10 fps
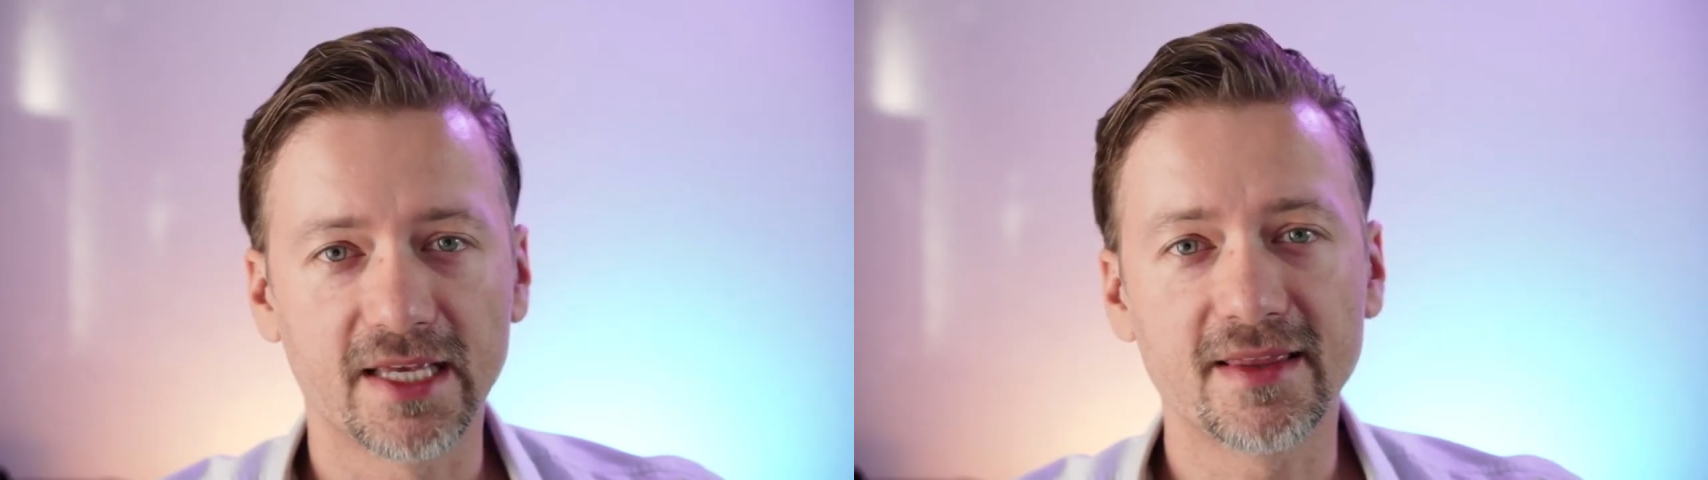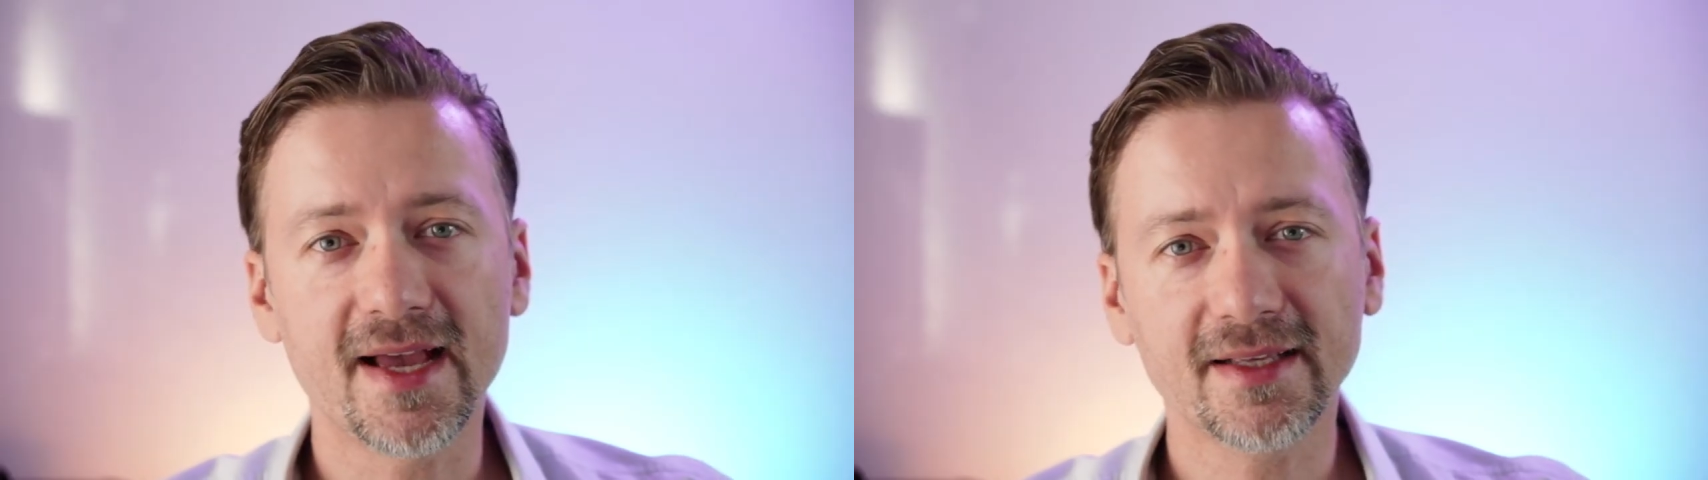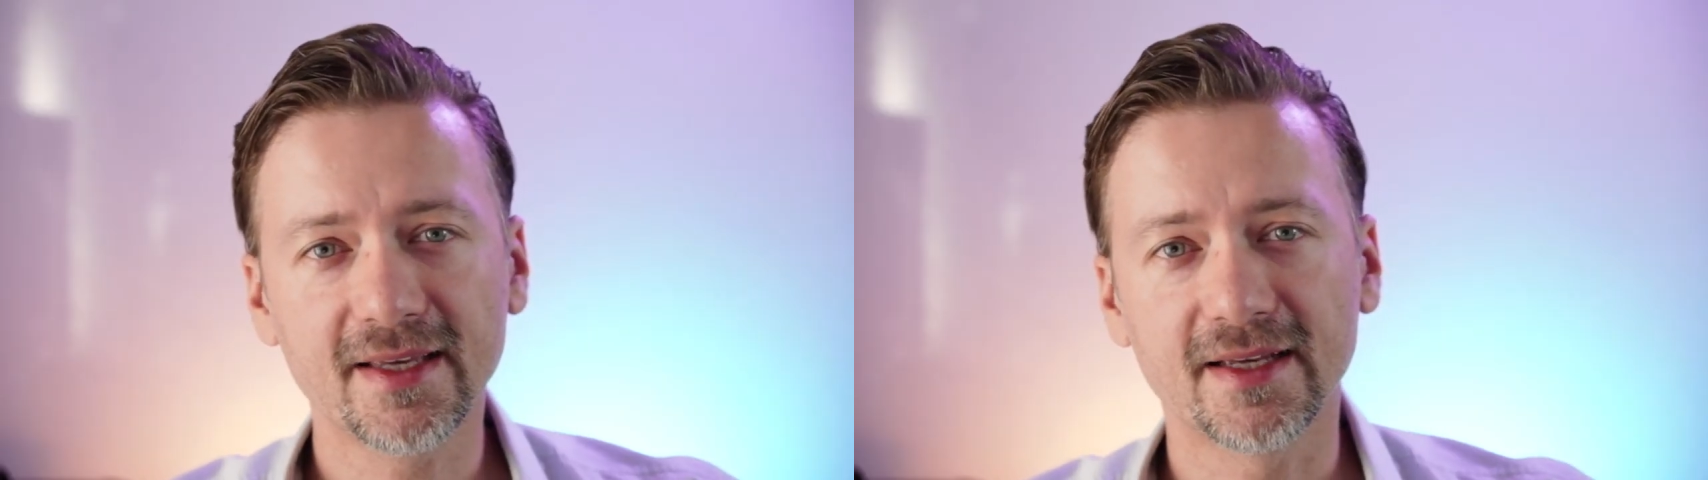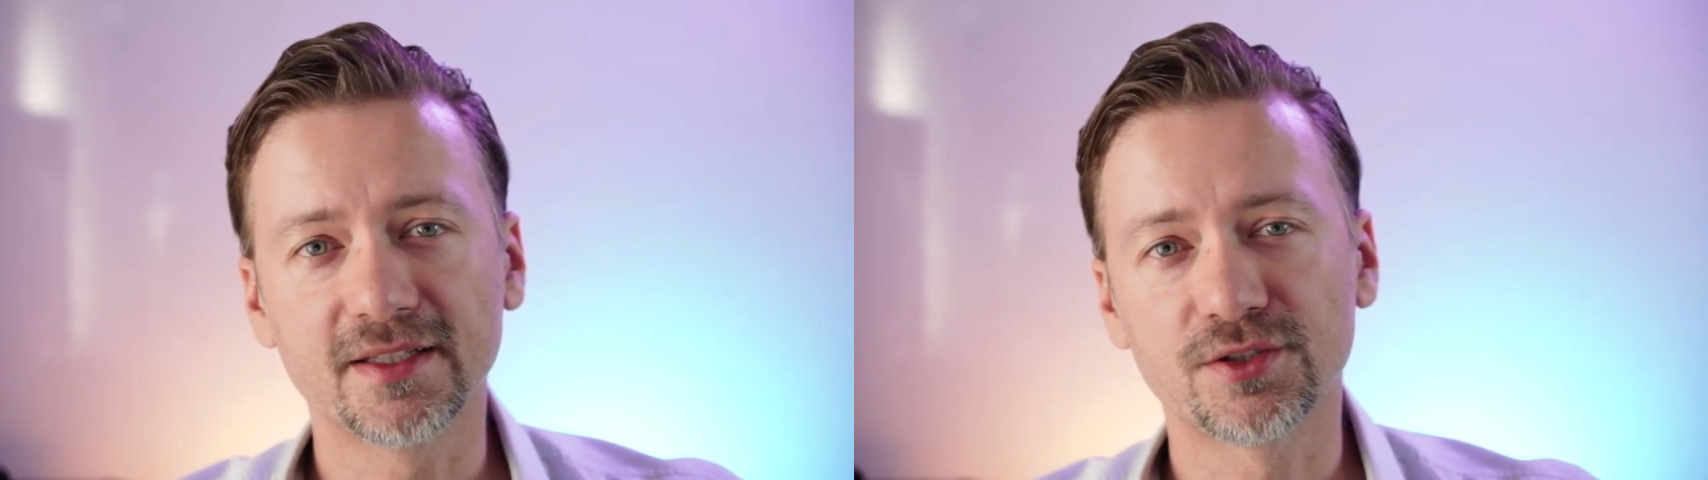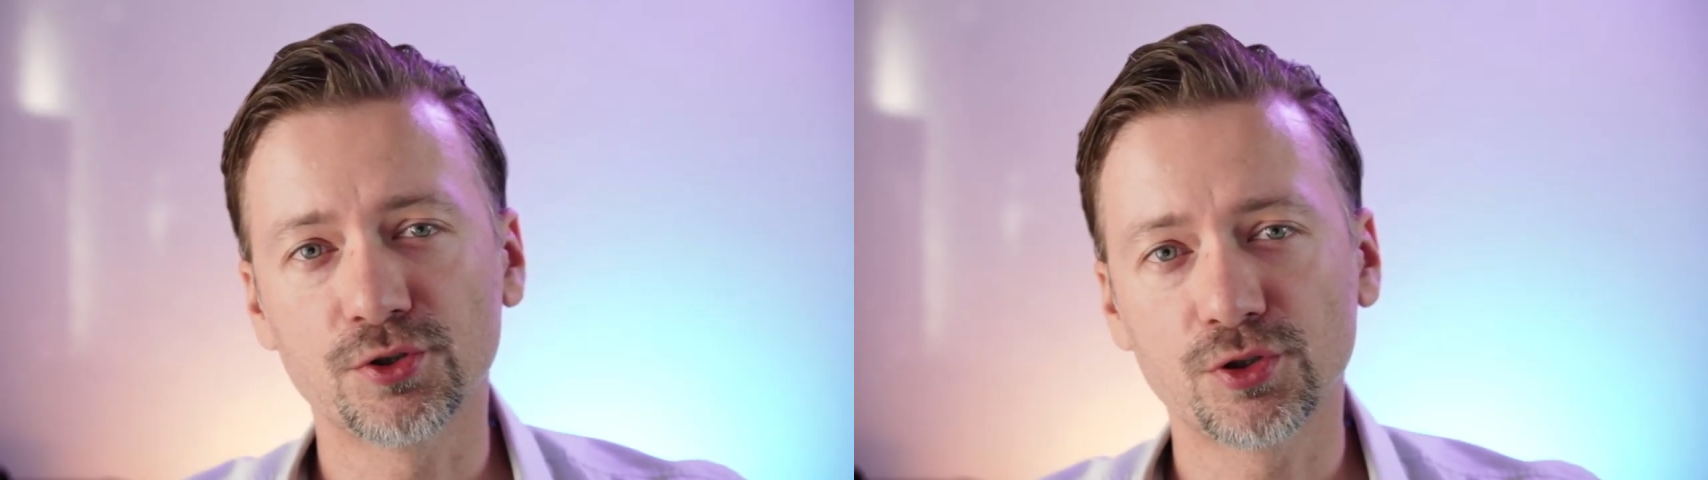In that
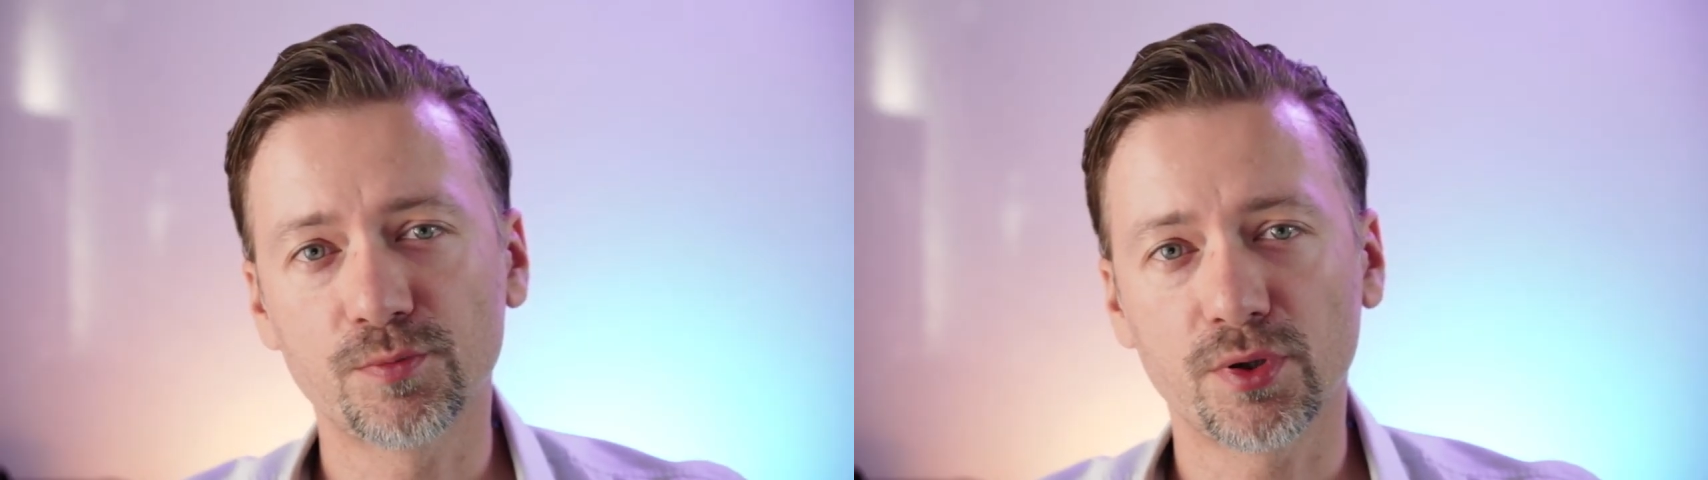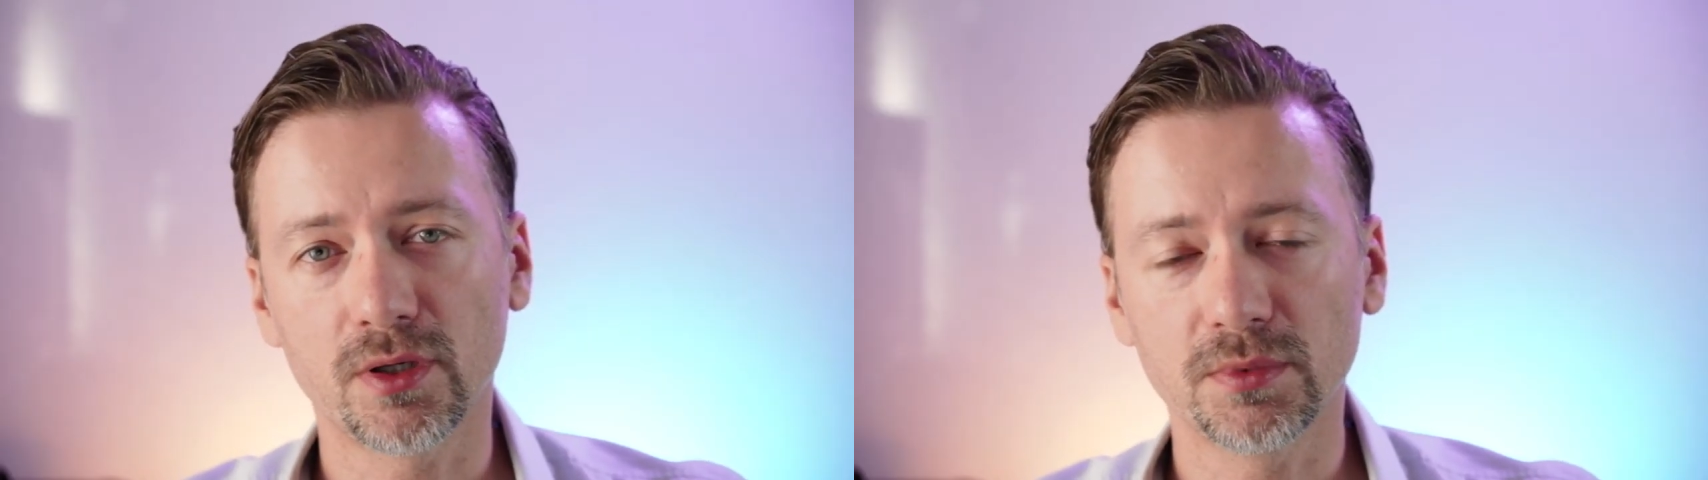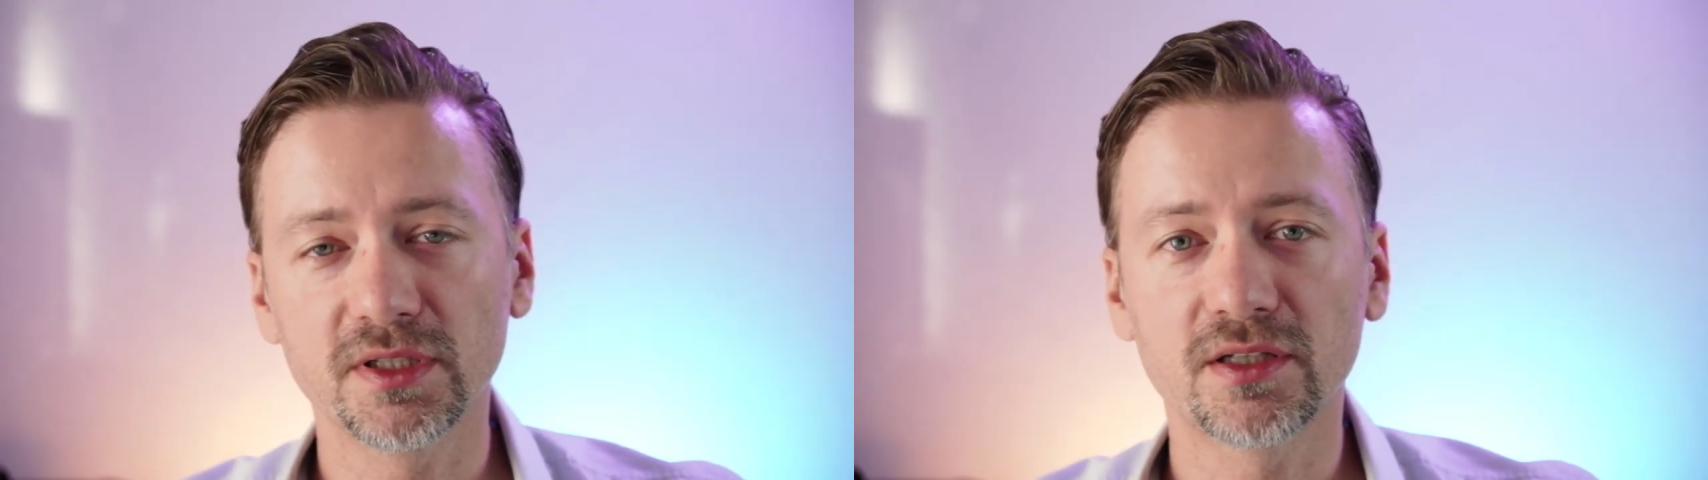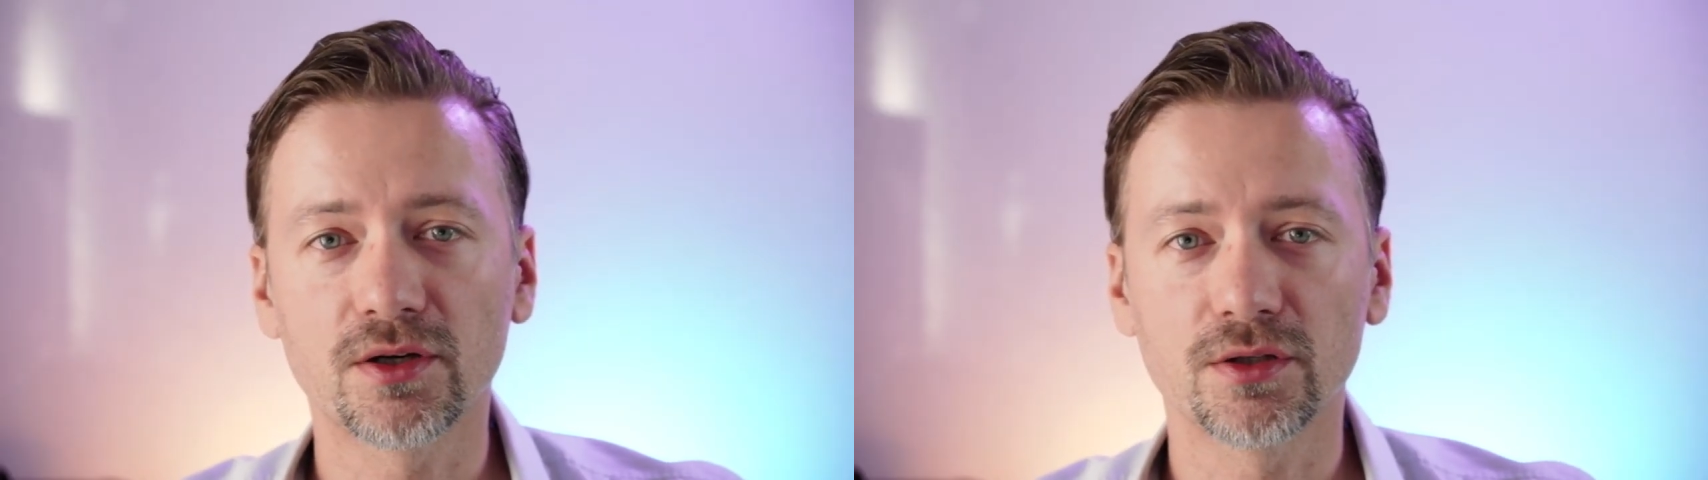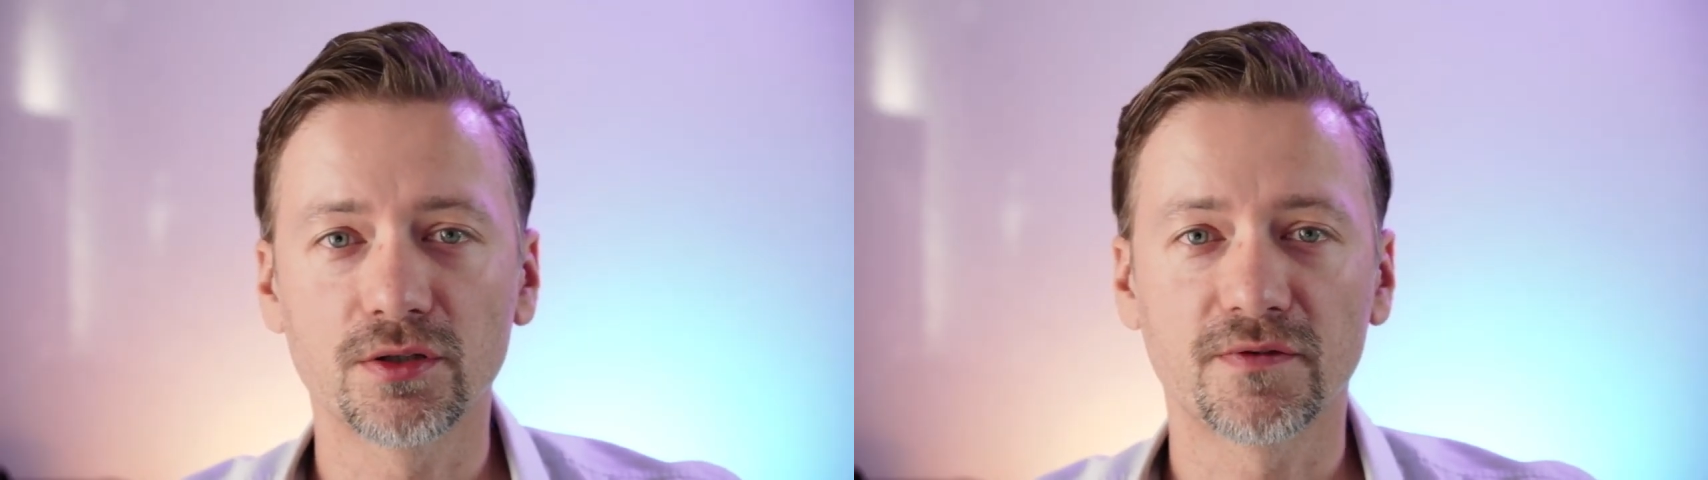case, you should probably call